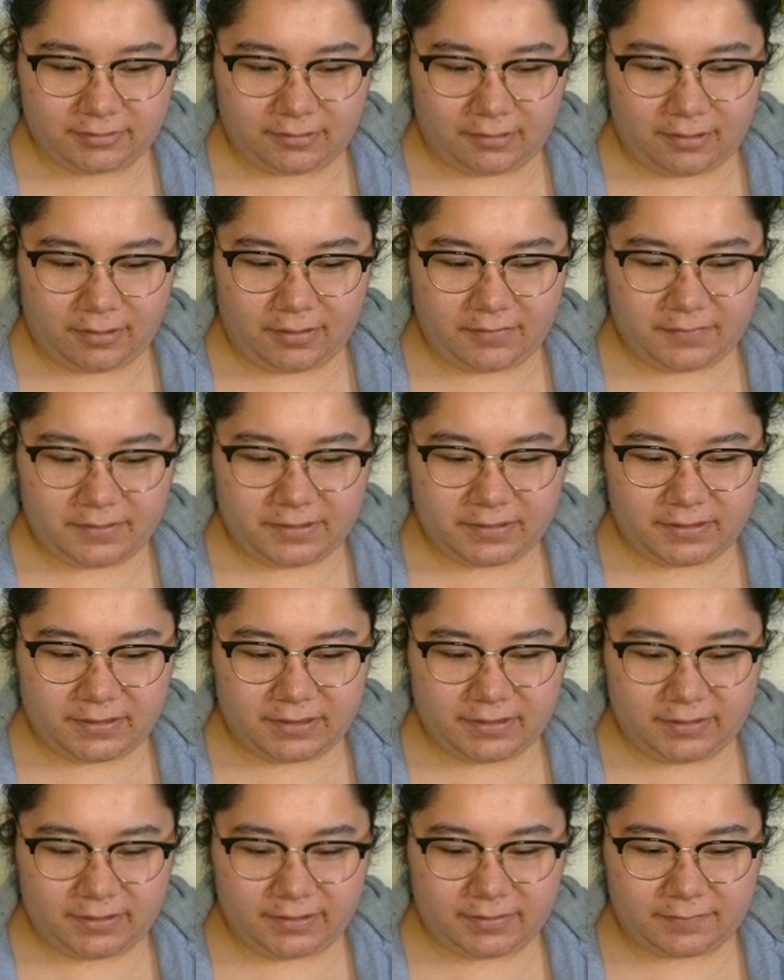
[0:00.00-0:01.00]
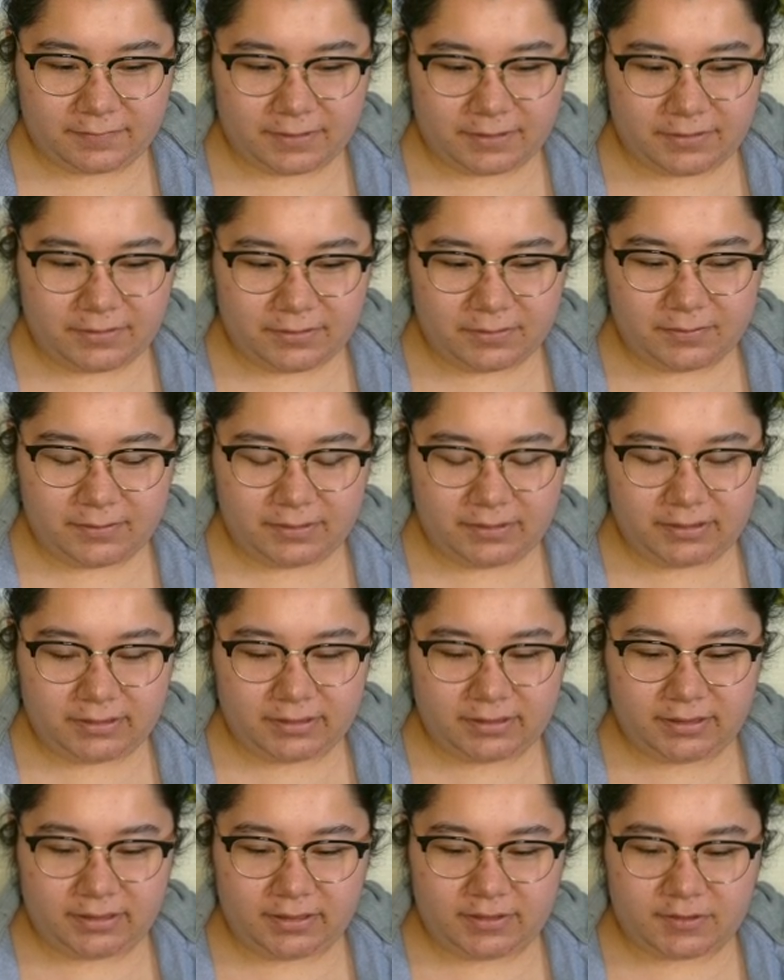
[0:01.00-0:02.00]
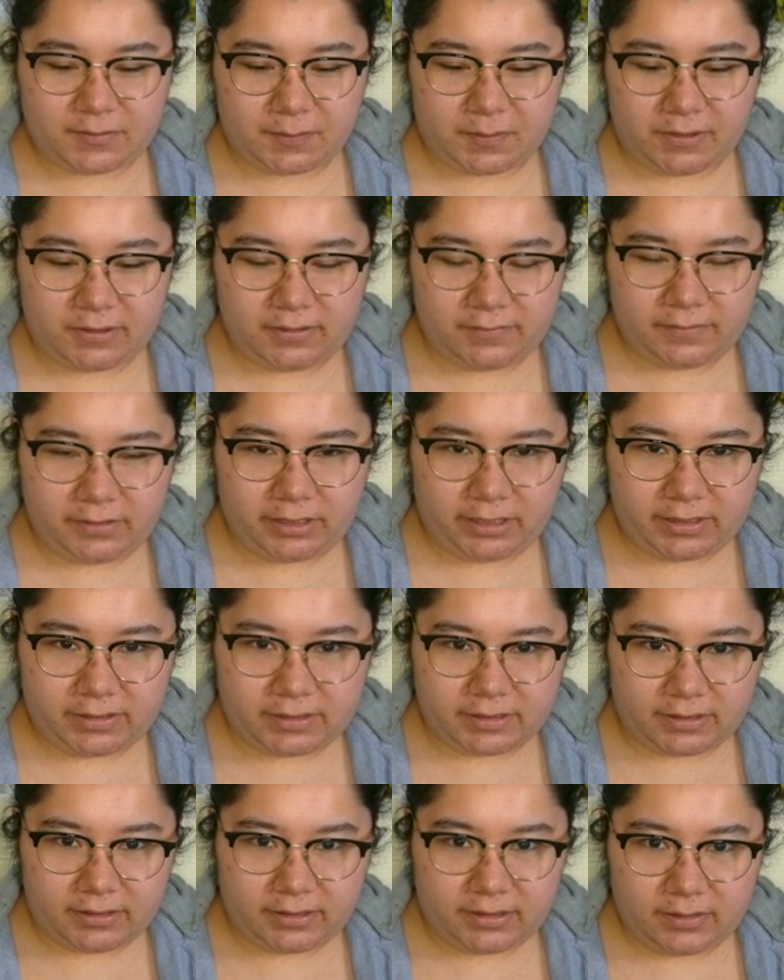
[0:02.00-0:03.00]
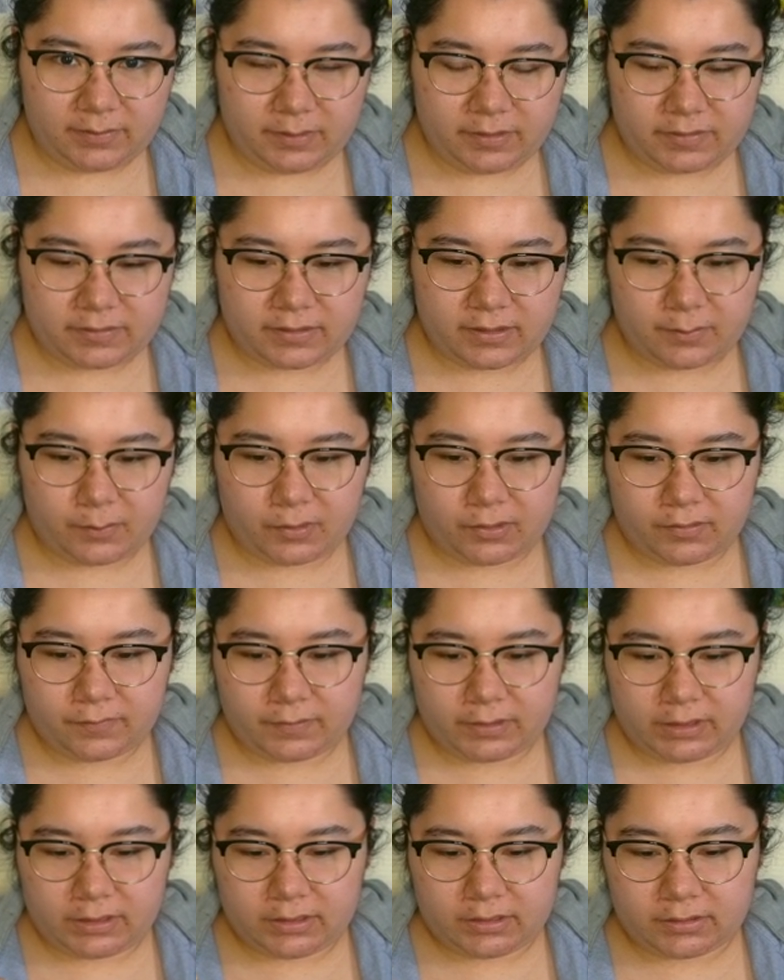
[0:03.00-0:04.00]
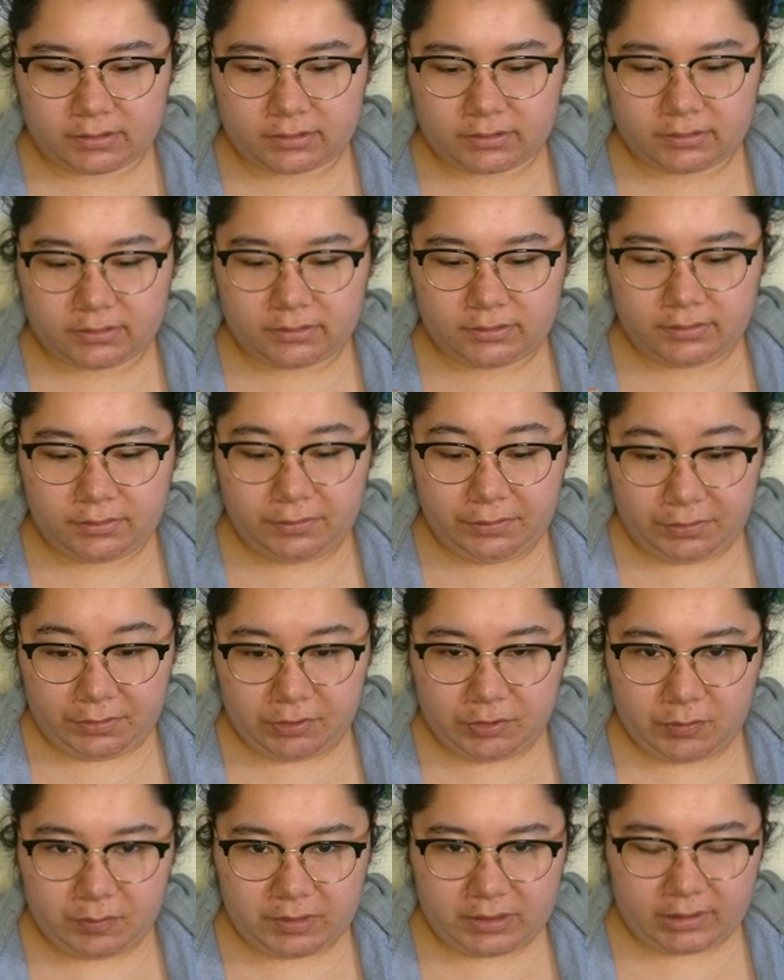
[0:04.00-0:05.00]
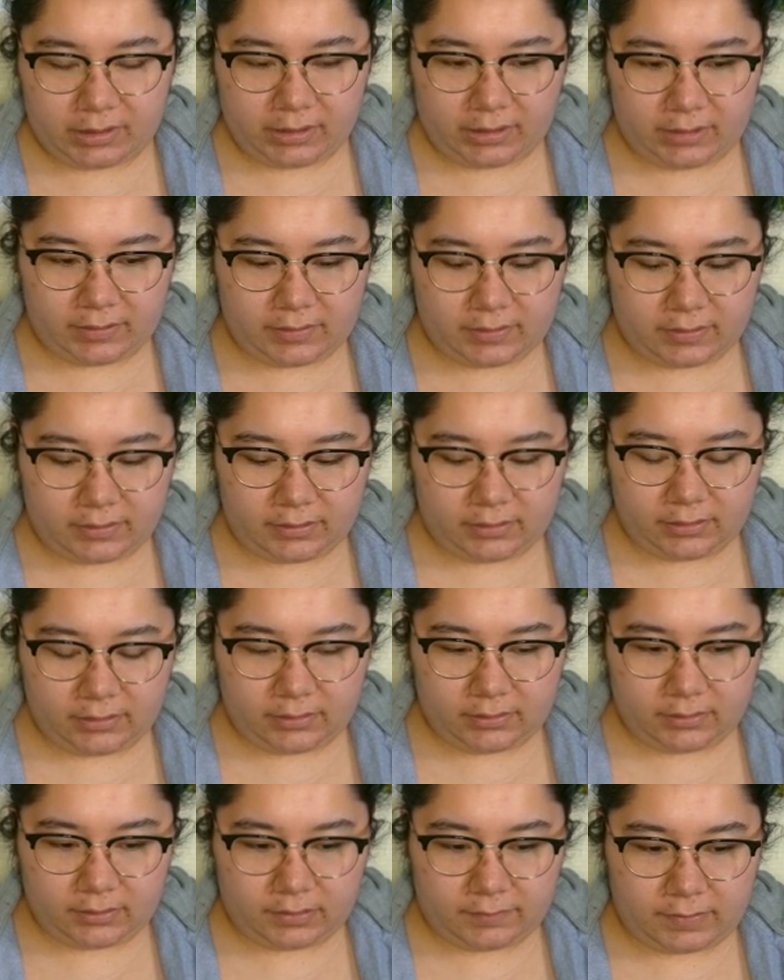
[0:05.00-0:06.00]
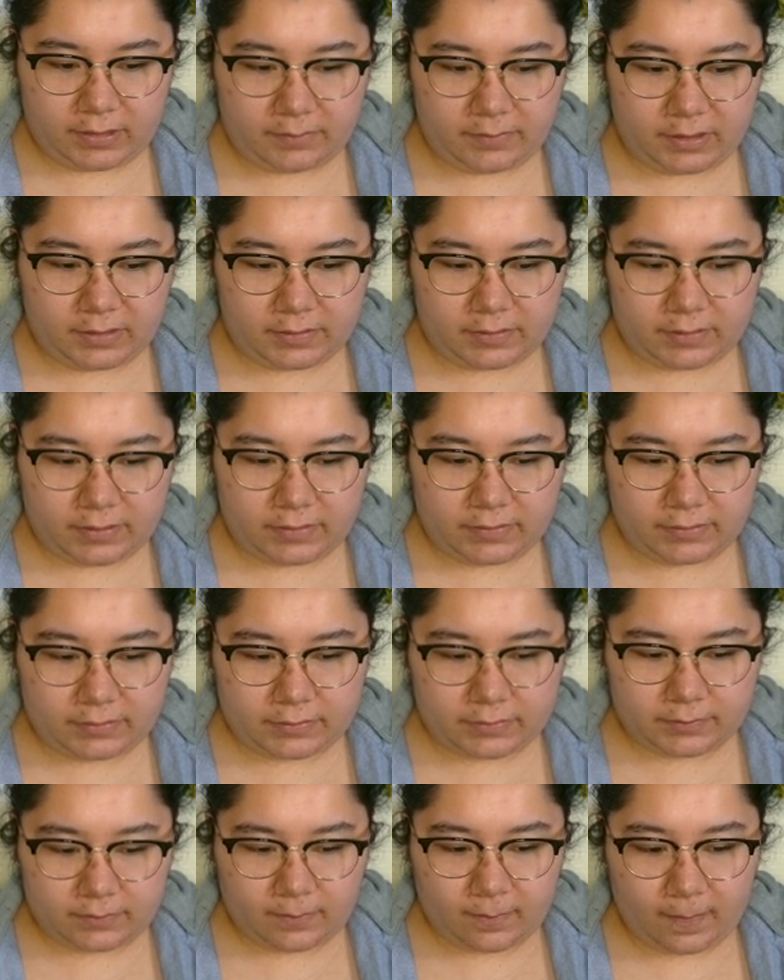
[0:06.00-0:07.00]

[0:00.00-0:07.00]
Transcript: obviously, like, VTuber is part of your identity, but it's not part of, like, your human identity, if that makes sense.